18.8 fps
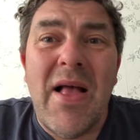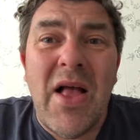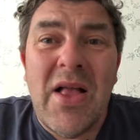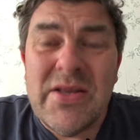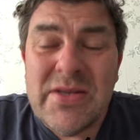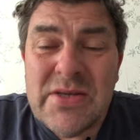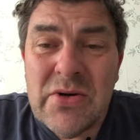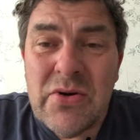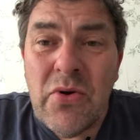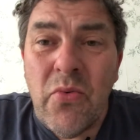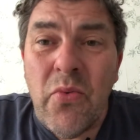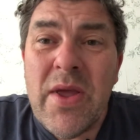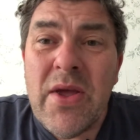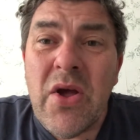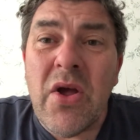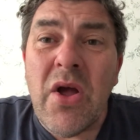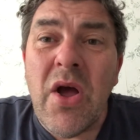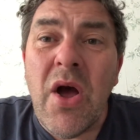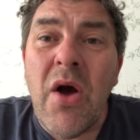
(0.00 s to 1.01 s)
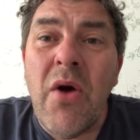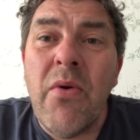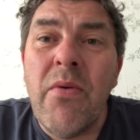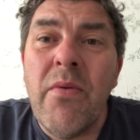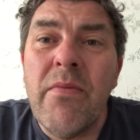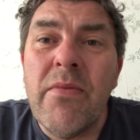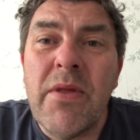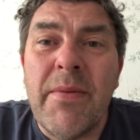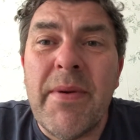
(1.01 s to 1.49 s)
Until a week ago,
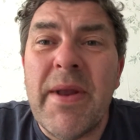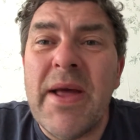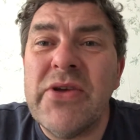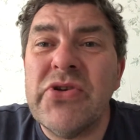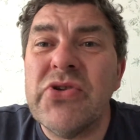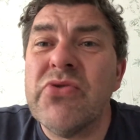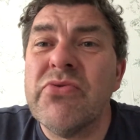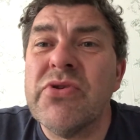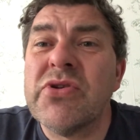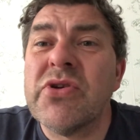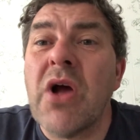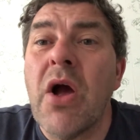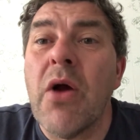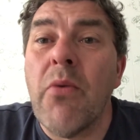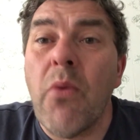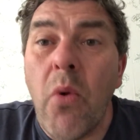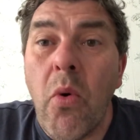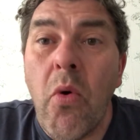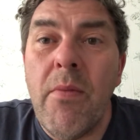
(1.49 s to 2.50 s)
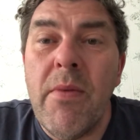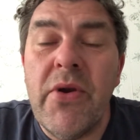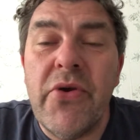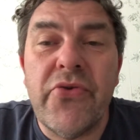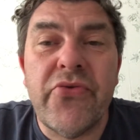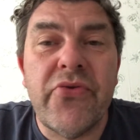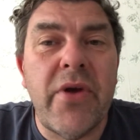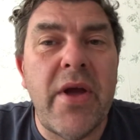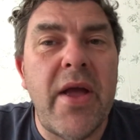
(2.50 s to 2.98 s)
the planes you saw in the sky were all
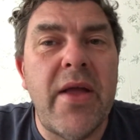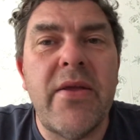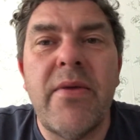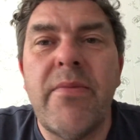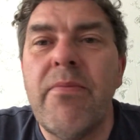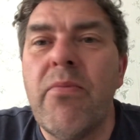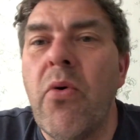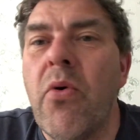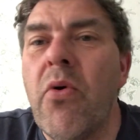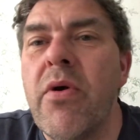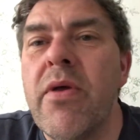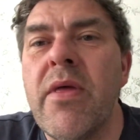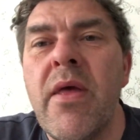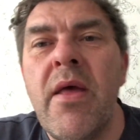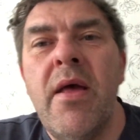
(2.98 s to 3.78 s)
military, and boy,